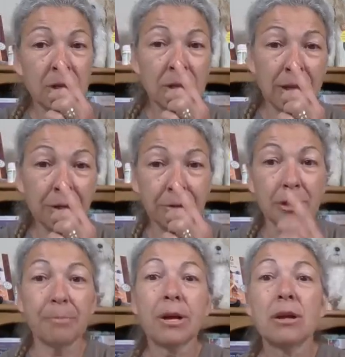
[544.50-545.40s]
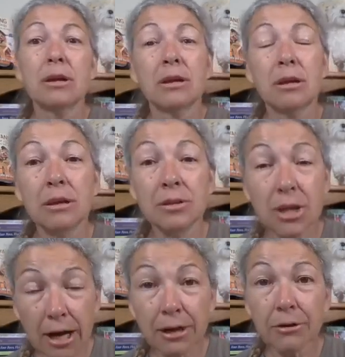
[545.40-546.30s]
to tail tip,
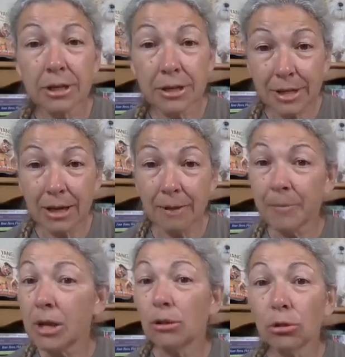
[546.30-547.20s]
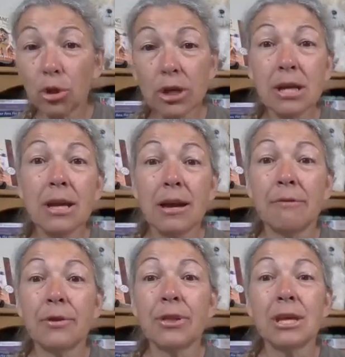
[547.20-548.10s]
entire exam, looking at
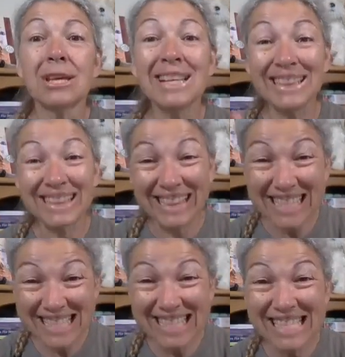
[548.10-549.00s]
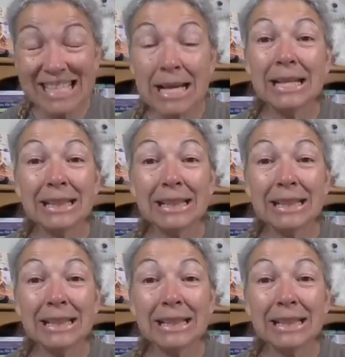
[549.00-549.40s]
everything, listening